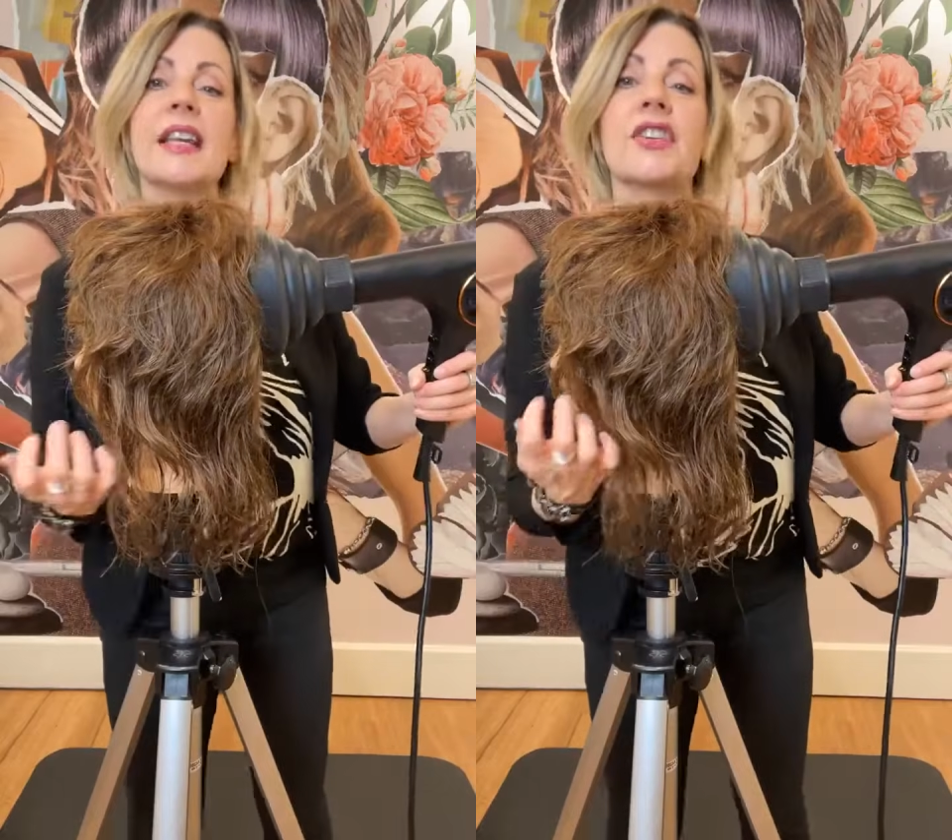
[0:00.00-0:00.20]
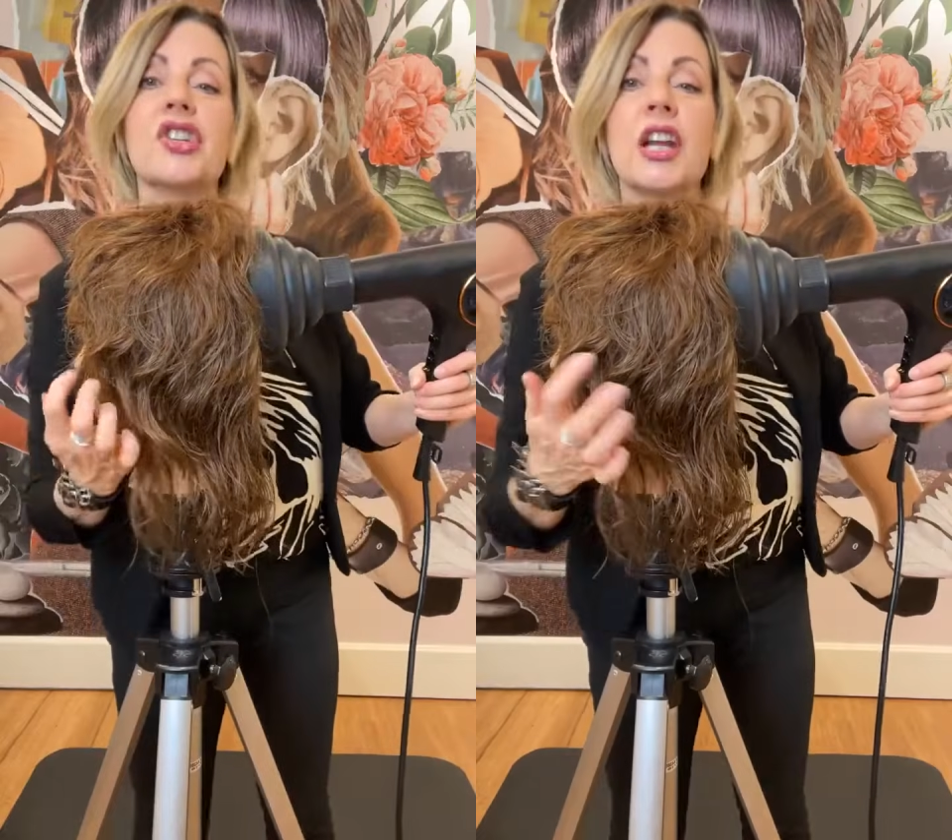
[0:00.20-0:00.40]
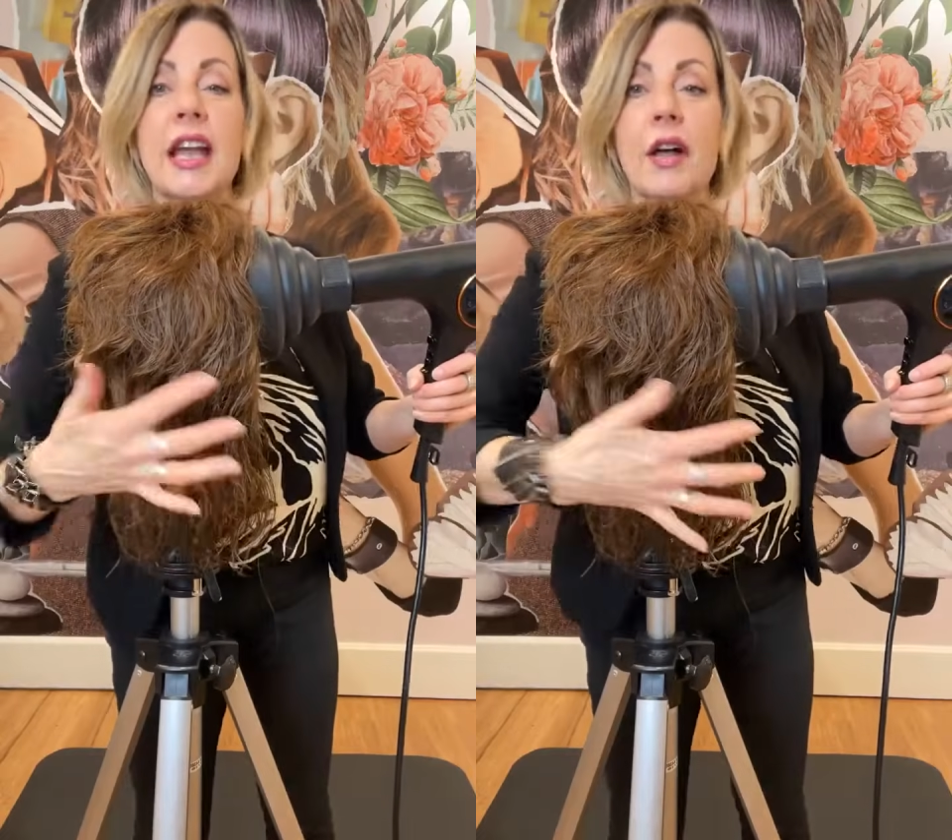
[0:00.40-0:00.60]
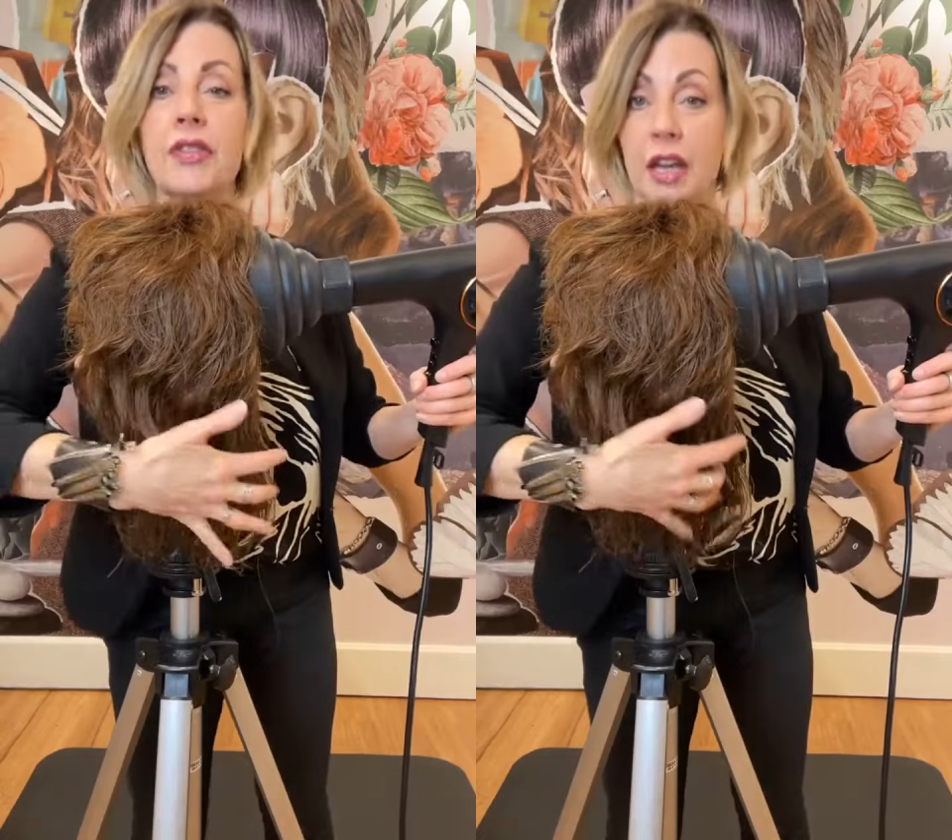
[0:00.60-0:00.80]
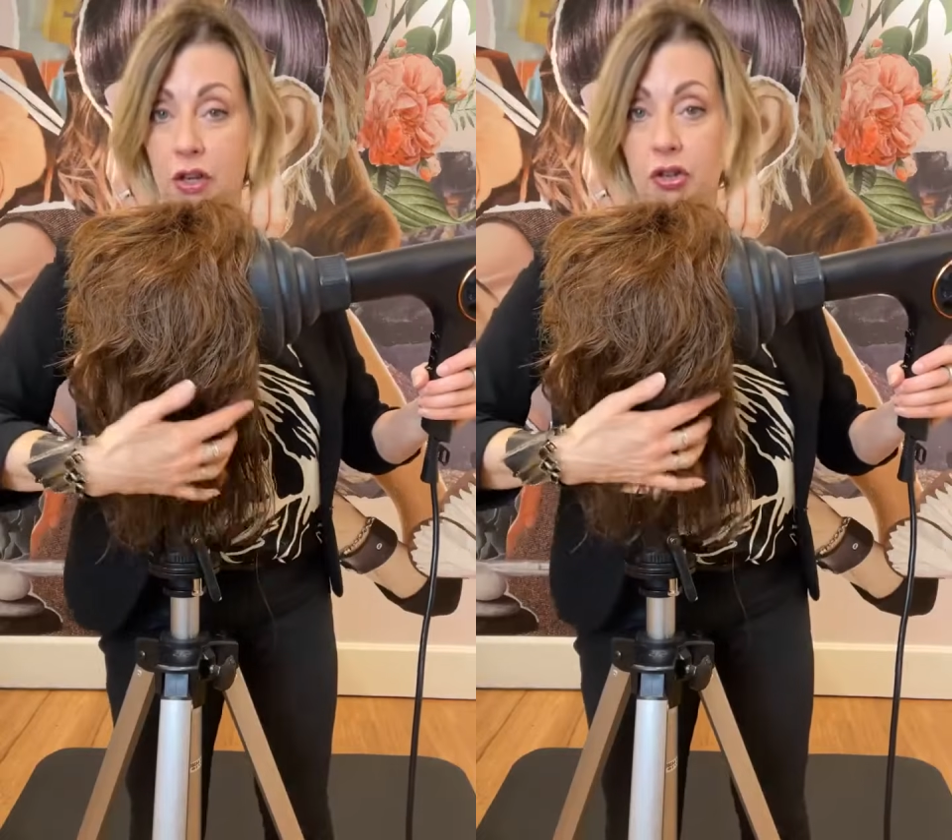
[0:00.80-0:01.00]
sectioning
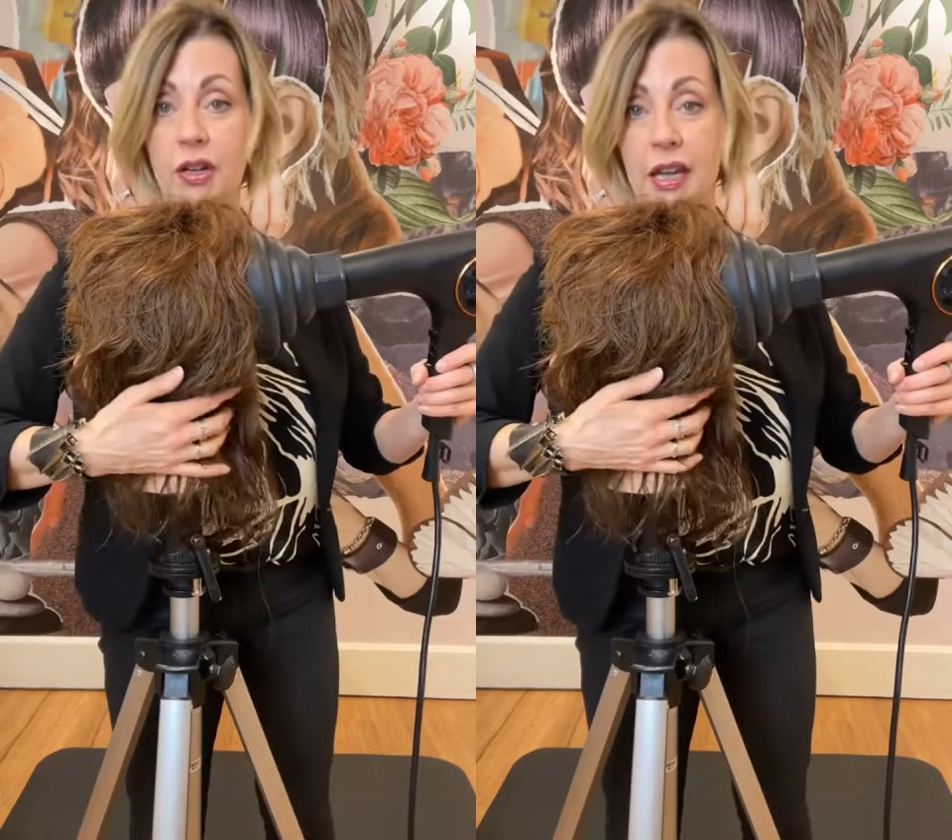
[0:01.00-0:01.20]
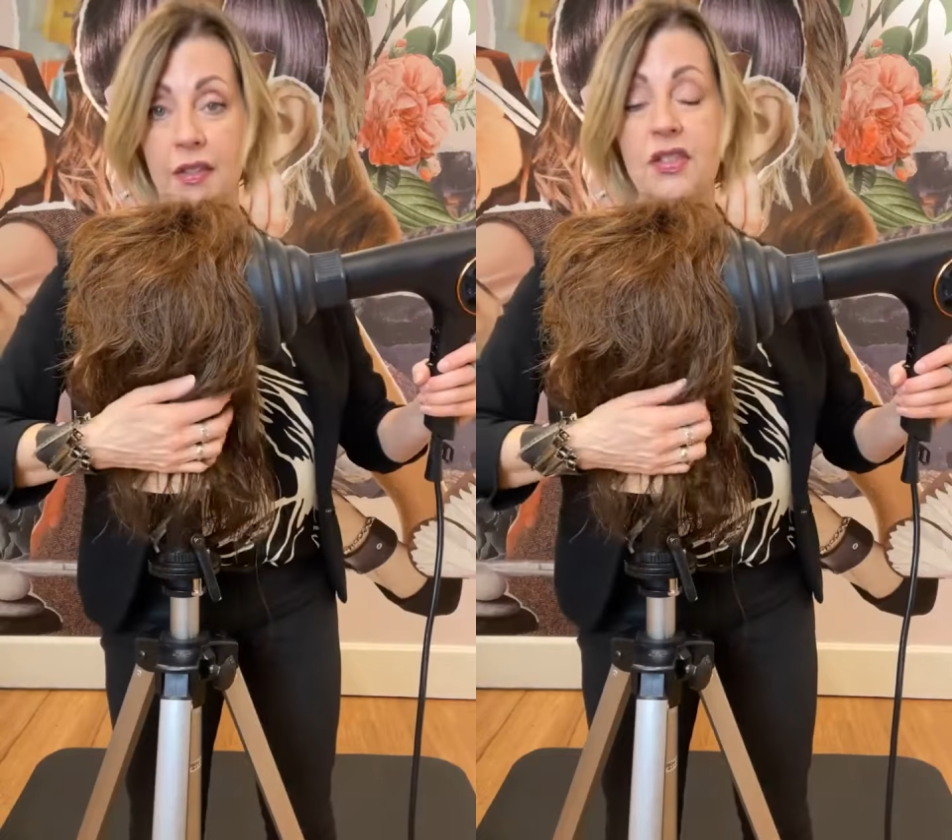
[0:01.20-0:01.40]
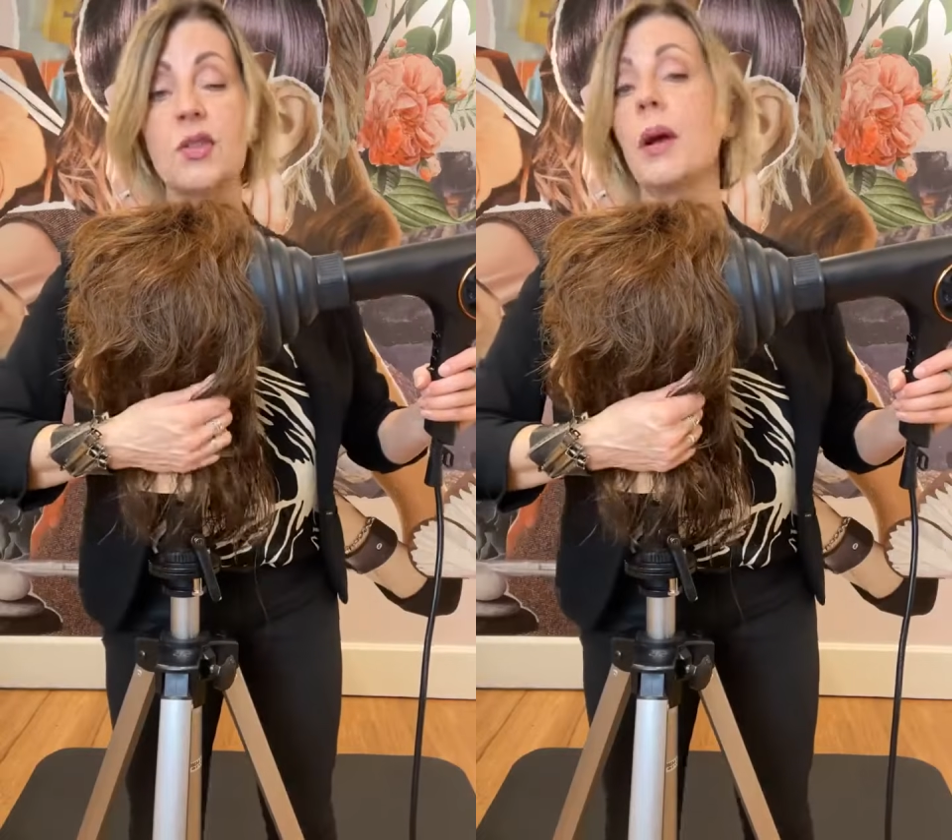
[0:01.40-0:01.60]
out the underneath.